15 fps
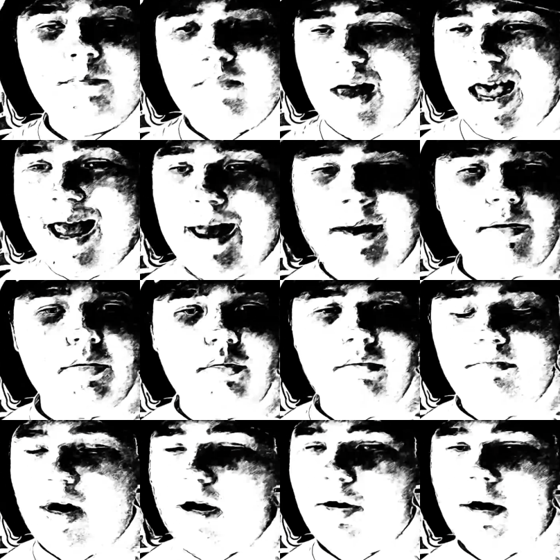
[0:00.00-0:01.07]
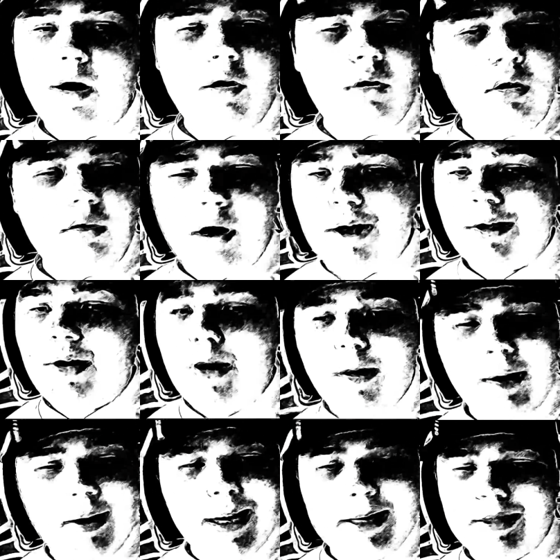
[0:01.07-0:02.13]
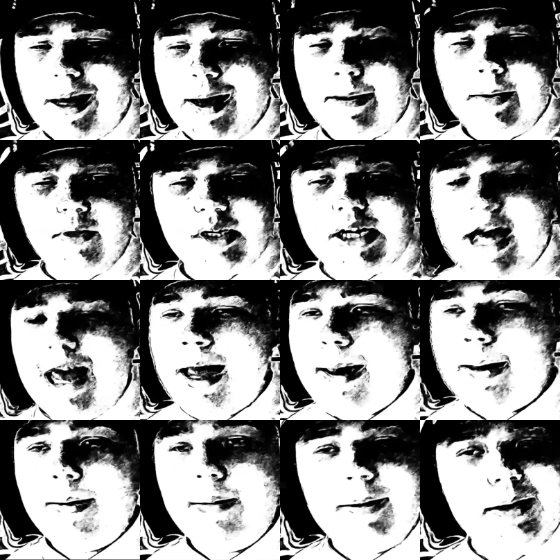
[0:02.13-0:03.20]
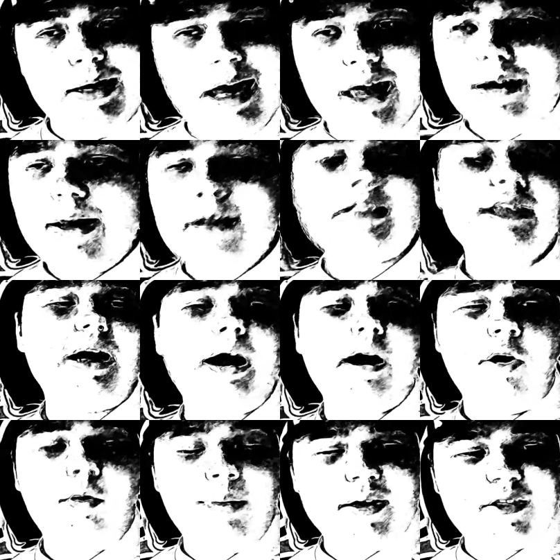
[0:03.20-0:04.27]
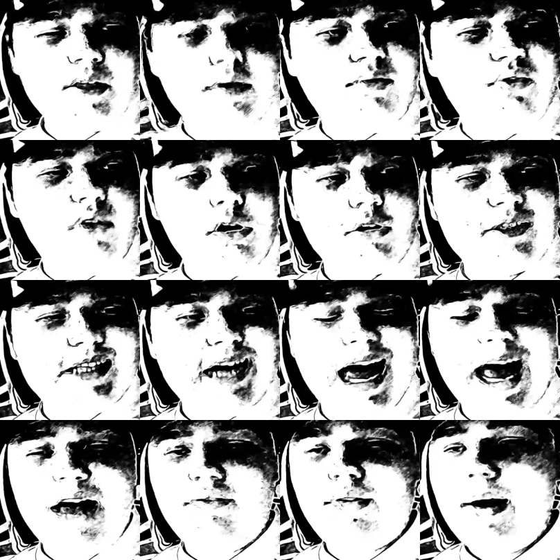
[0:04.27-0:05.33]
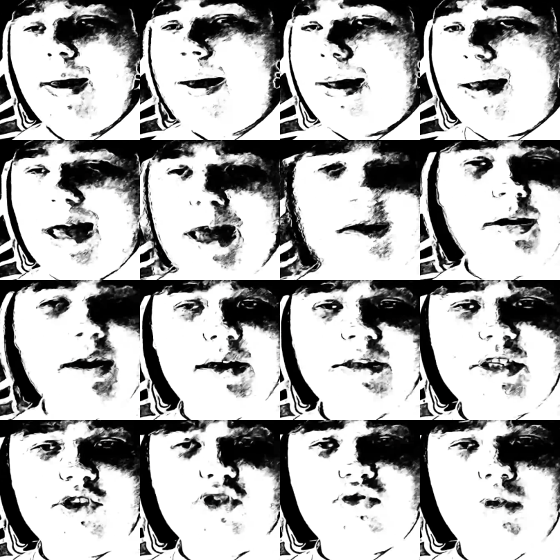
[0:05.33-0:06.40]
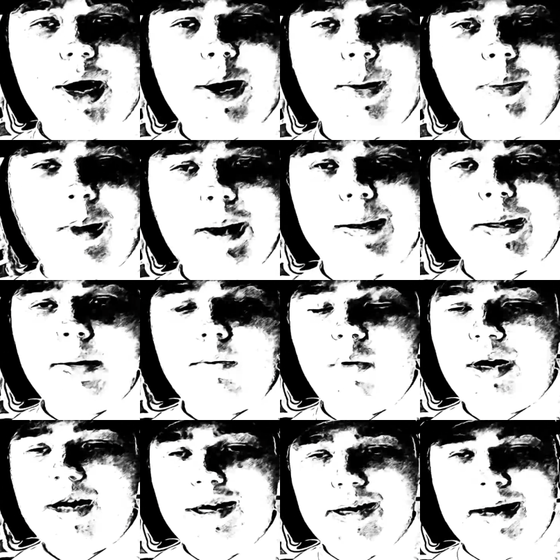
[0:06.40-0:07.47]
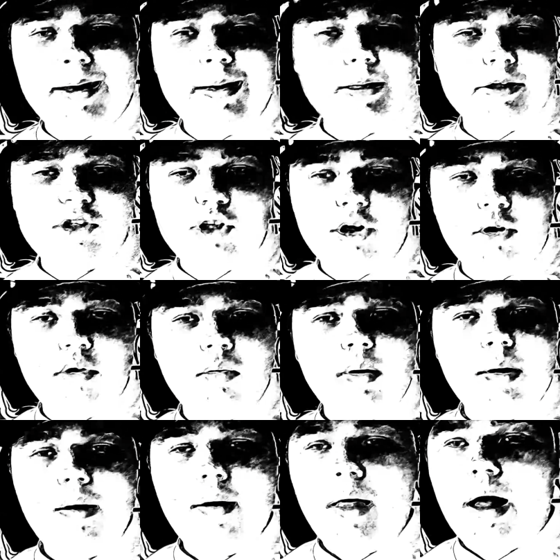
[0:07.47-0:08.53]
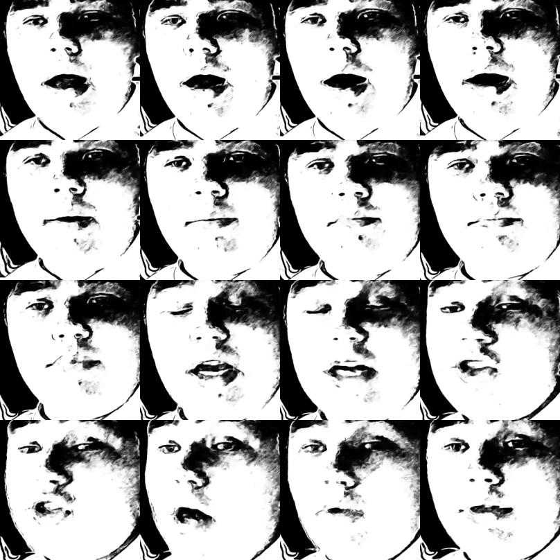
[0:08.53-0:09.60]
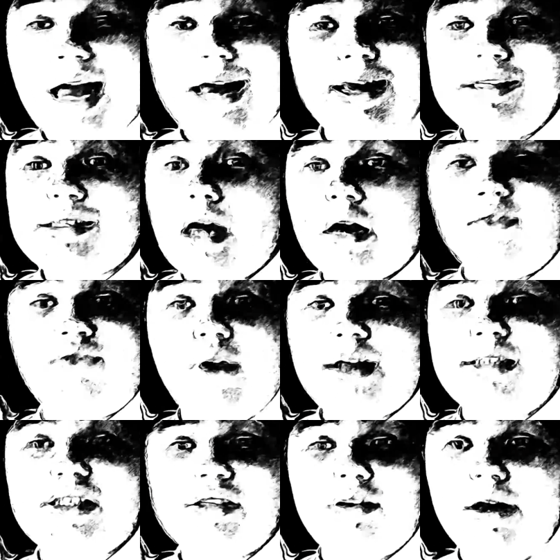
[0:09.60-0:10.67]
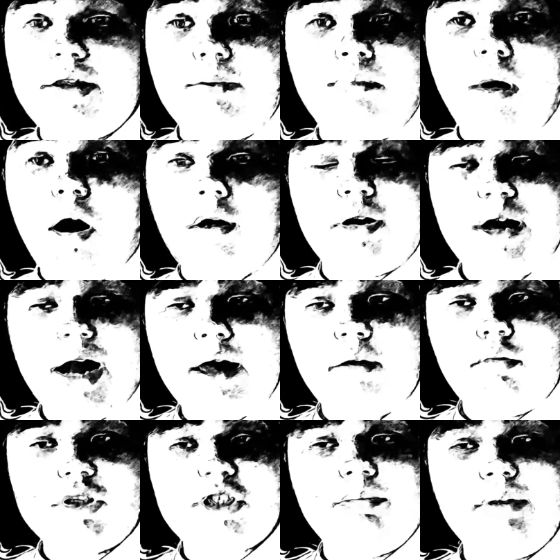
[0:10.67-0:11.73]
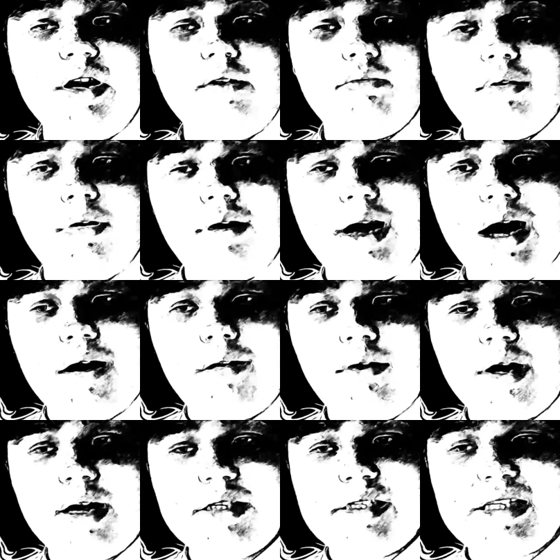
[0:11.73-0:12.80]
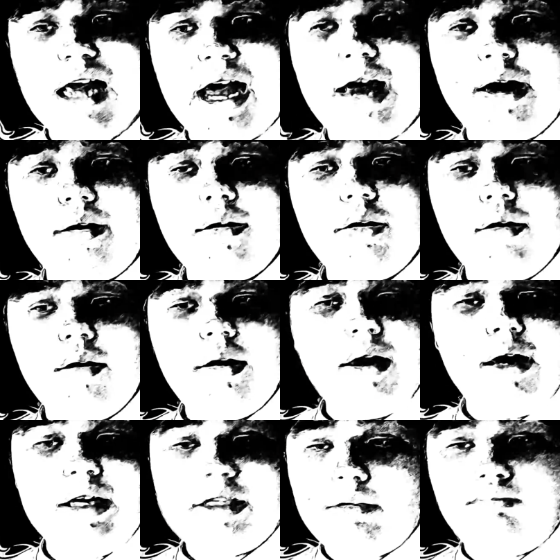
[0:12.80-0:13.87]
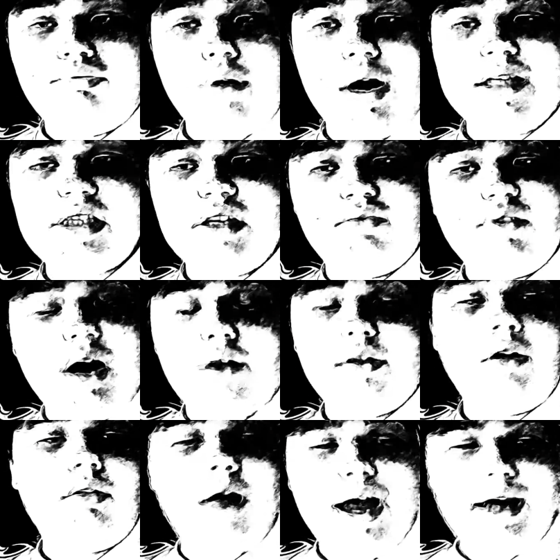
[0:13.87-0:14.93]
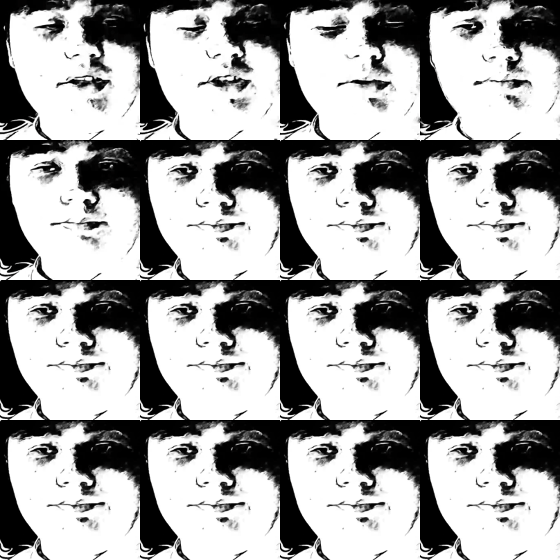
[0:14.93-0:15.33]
hey, Mariota looked good at the end of the day, getting it to Kyle Pitts in the first half, getting it to Drake London when he needed to. Uh, he showed that he's not afraid to sling the ball today, which, I mean, you really got to look and say is impressive nonetheless.